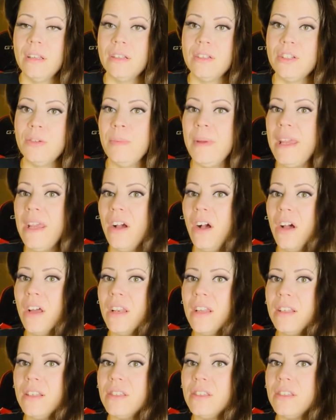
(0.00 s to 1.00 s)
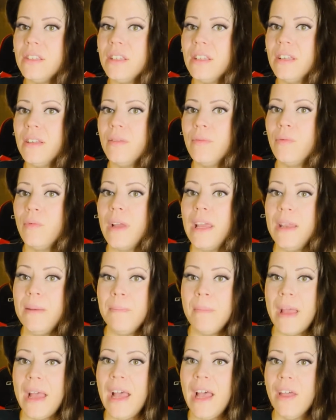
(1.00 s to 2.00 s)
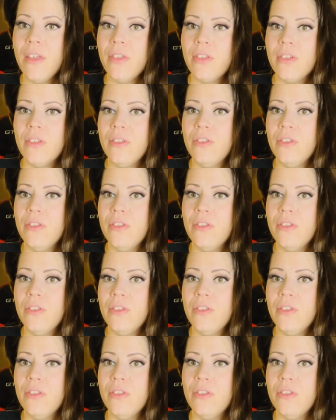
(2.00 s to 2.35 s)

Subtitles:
to be honest, in math,